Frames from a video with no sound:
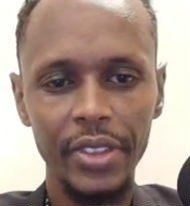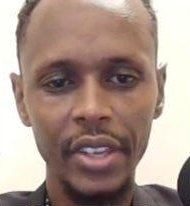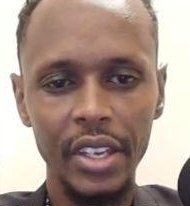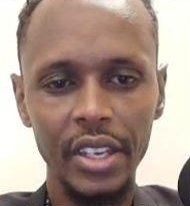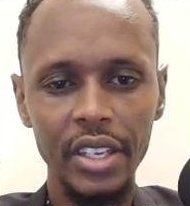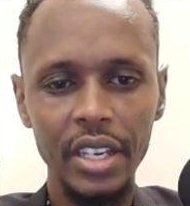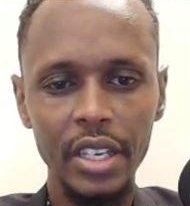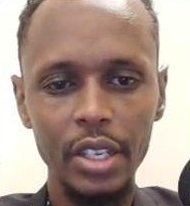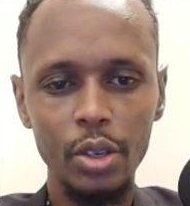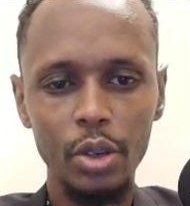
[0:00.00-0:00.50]

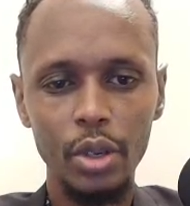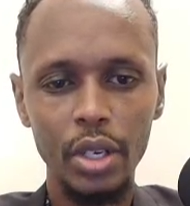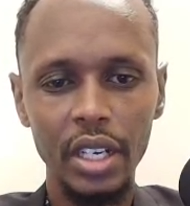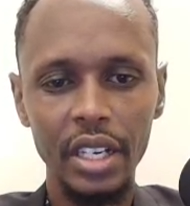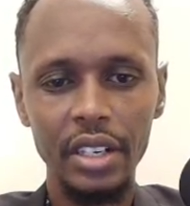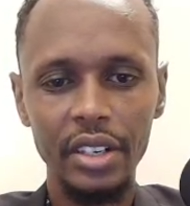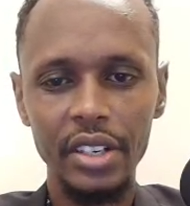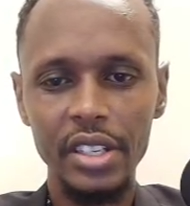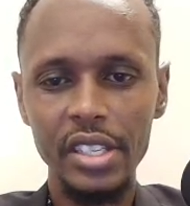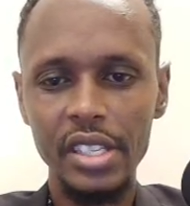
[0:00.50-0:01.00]
Here you
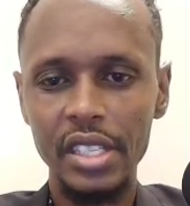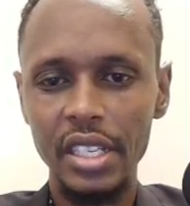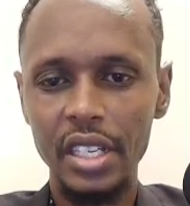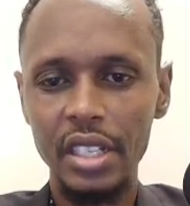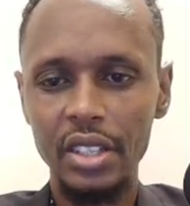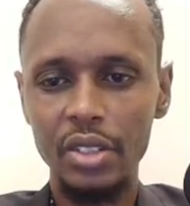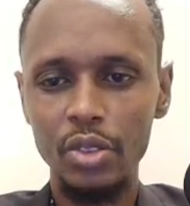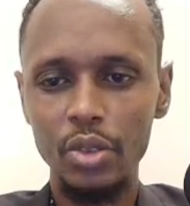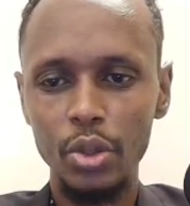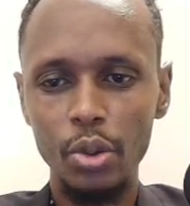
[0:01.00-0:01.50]
can
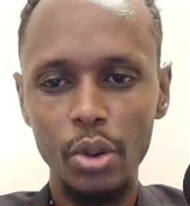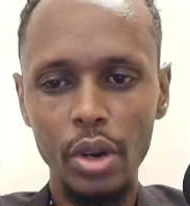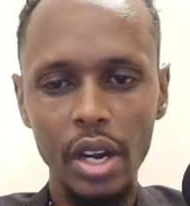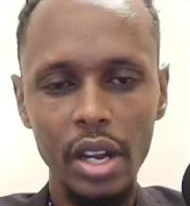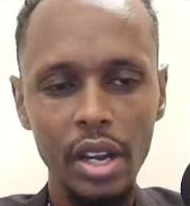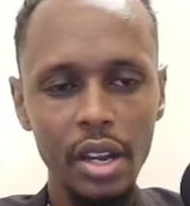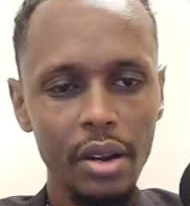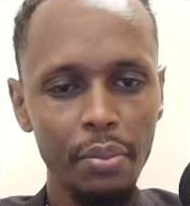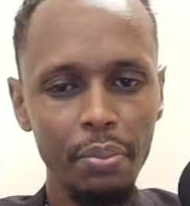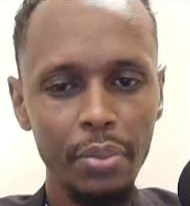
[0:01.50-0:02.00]
reset
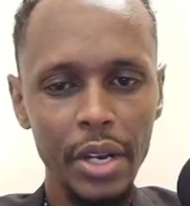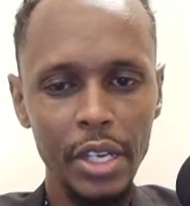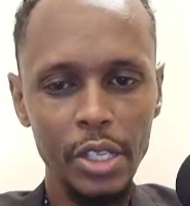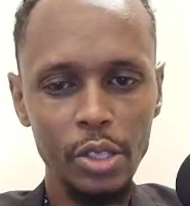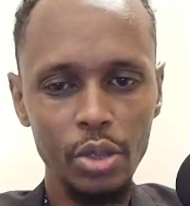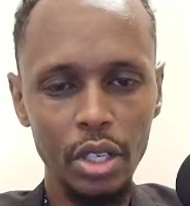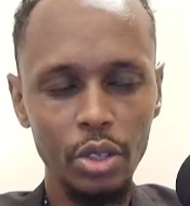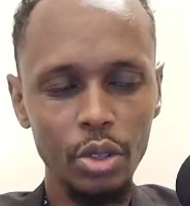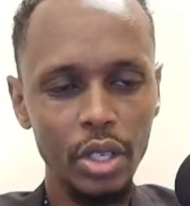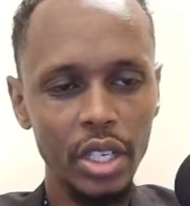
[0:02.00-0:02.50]
your
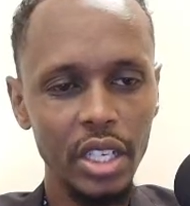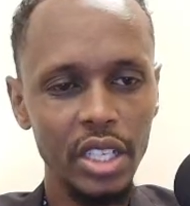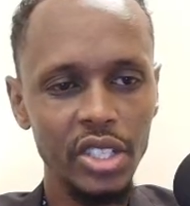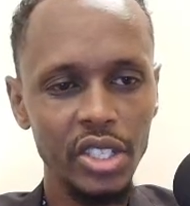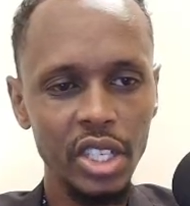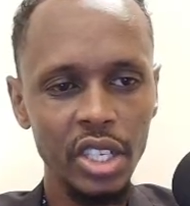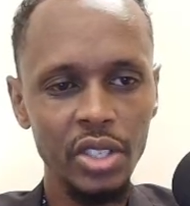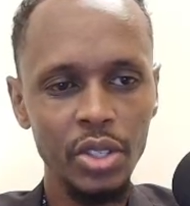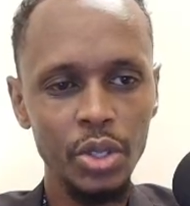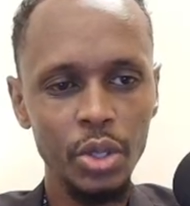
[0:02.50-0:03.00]
password. You can
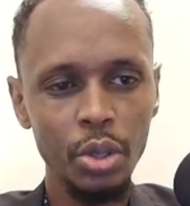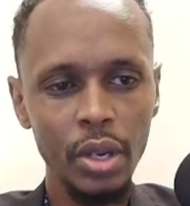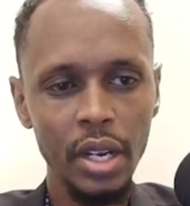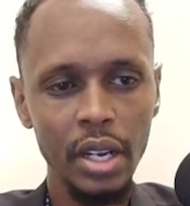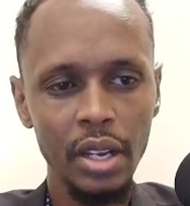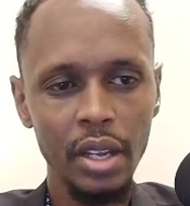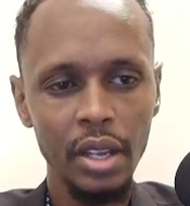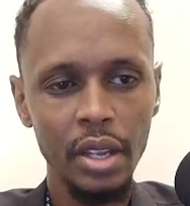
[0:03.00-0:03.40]
change your